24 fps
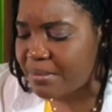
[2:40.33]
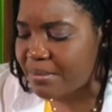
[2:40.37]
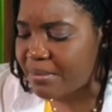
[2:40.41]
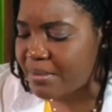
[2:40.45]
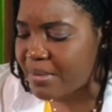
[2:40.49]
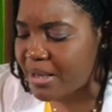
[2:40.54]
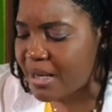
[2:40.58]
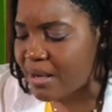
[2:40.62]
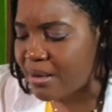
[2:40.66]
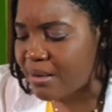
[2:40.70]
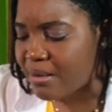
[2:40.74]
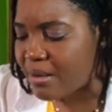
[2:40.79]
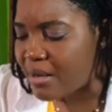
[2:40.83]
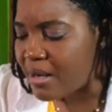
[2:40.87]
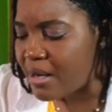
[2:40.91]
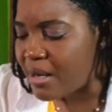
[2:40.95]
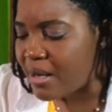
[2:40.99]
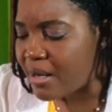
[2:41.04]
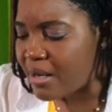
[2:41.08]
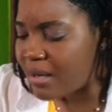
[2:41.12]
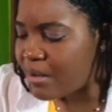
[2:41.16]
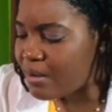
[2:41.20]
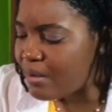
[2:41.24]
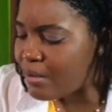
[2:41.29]
that
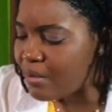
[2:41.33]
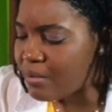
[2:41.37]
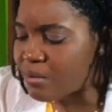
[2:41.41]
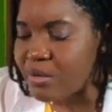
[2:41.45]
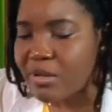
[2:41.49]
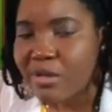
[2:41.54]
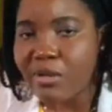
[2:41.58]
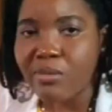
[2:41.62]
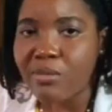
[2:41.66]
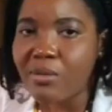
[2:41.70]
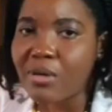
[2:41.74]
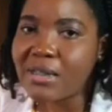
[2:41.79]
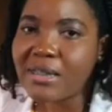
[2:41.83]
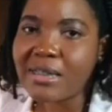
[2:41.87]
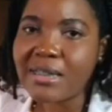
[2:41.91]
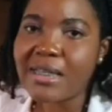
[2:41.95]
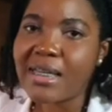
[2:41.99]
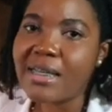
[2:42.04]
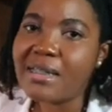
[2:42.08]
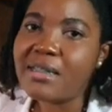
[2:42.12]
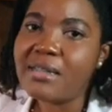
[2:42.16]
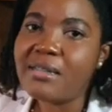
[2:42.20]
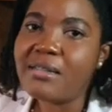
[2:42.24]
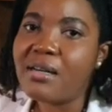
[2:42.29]
we wouldn't want to get
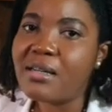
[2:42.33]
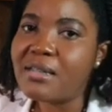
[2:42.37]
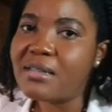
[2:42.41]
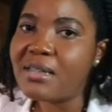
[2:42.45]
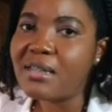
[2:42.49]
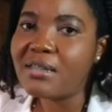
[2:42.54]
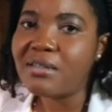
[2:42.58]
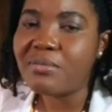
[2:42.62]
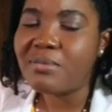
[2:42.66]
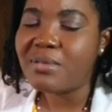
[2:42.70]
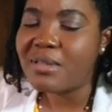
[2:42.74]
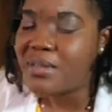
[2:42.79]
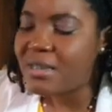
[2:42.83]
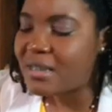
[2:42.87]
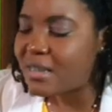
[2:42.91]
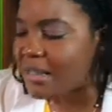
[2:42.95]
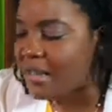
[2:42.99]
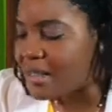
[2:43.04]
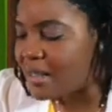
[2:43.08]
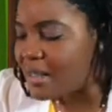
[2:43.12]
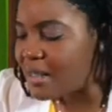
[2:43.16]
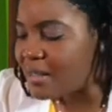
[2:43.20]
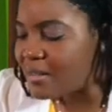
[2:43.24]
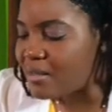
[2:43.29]
in contact with your skin
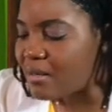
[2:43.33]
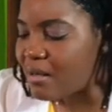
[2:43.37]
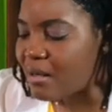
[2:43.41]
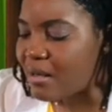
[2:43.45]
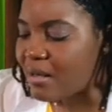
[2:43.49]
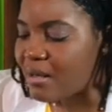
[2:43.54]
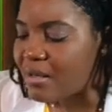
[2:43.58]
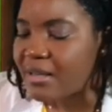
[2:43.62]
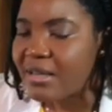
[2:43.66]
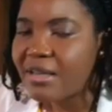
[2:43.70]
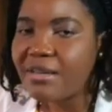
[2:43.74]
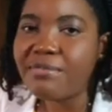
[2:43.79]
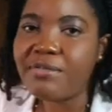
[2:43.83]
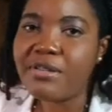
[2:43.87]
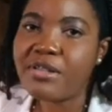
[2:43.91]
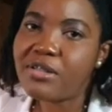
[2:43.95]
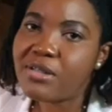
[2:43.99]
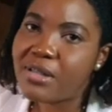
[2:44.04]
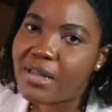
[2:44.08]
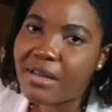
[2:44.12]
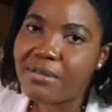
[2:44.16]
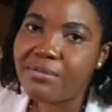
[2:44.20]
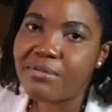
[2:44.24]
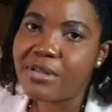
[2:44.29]
at all if
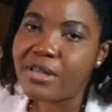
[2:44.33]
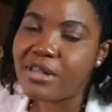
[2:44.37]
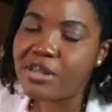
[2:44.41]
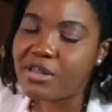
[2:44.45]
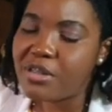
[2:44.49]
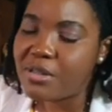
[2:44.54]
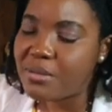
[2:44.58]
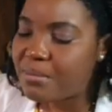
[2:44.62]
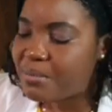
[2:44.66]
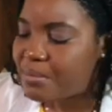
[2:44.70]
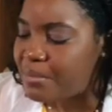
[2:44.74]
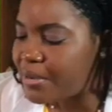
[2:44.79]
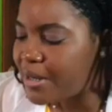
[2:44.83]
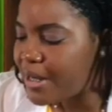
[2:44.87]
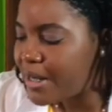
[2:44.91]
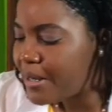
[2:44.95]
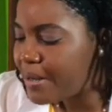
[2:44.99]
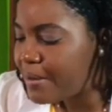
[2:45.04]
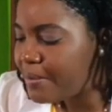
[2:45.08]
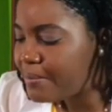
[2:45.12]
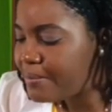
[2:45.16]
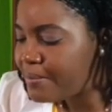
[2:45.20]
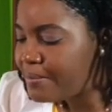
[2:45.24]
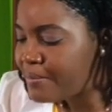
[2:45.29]
it should break.
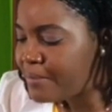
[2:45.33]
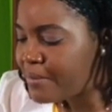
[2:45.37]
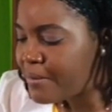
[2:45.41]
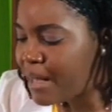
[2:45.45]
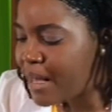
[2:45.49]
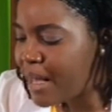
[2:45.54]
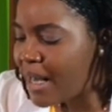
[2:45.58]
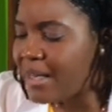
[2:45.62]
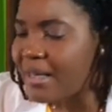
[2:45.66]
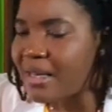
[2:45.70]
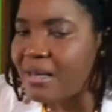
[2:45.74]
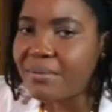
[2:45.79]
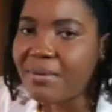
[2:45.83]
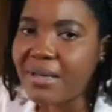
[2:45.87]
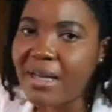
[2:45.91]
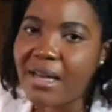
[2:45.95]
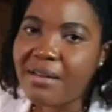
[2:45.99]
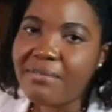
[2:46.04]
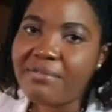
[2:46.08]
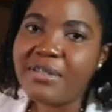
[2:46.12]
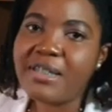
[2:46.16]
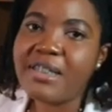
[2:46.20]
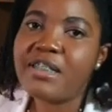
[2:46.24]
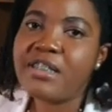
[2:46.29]
And then we
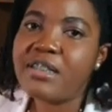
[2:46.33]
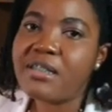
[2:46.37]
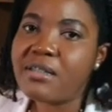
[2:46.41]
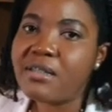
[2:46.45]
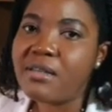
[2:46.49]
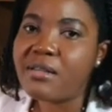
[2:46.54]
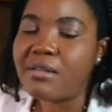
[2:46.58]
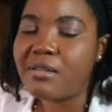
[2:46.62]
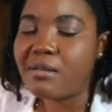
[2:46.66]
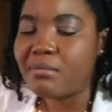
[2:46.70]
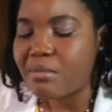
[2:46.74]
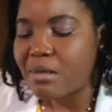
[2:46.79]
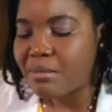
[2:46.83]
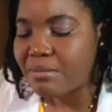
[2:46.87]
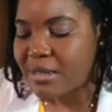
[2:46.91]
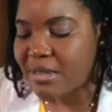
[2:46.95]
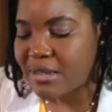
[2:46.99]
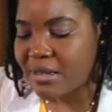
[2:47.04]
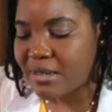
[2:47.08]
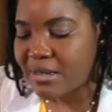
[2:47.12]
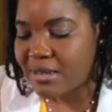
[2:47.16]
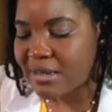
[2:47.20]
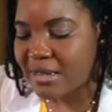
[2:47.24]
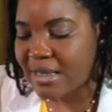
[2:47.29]
have digital
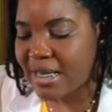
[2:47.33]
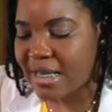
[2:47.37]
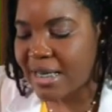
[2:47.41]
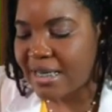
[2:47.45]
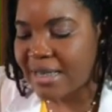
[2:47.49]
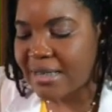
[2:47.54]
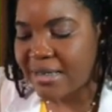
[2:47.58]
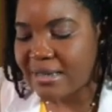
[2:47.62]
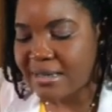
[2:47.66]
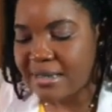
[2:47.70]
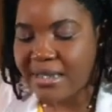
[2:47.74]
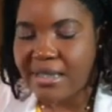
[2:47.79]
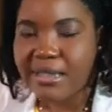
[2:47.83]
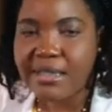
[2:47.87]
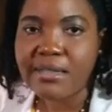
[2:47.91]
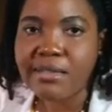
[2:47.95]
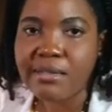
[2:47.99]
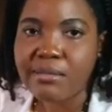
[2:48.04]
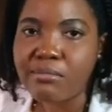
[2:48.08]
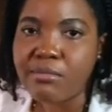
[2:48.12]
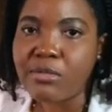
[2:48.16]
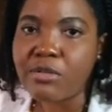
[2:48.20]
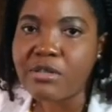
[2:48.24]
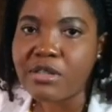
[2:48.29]
thermometers like these.
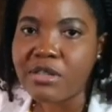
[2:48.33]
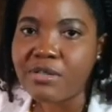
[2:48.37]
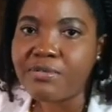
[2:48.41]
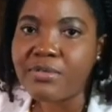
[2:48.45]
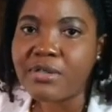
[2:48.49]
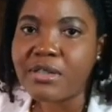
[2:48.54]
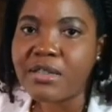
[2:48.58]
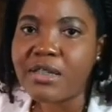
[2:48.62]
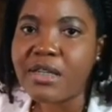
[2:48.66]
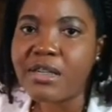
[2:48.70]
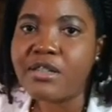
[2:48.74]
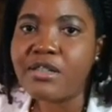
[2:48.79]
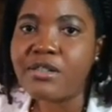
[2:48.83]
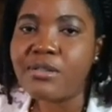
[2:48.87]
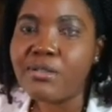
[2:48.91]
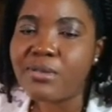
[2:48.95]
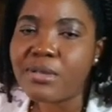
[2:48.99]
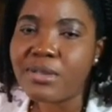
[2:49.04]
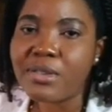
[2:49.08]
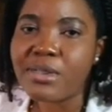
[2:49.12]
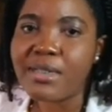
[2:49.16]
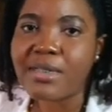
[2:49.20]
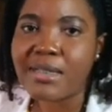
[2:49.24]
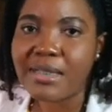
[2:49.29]
Most of us are used
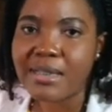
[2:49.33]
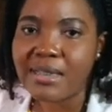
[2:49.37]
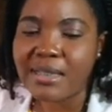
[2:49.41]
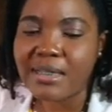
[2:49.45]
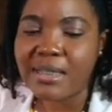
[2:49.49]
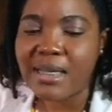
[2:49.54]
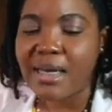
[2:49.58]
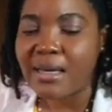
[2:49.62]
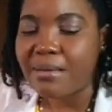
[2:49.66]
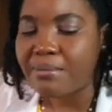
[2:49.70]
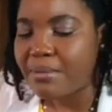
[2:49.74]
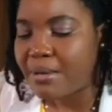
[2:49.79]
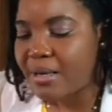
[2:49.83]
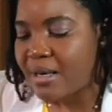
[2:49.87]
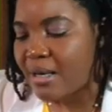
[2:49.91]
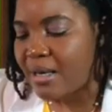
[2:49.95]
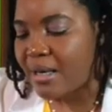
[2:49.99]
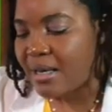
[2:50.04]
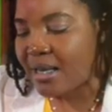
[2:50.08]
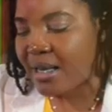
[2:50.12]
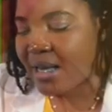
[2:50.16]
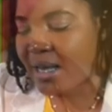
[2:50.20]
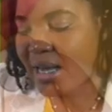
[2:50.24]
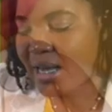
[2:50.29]
to this type
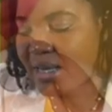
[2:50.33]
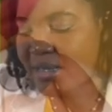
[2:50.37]
that has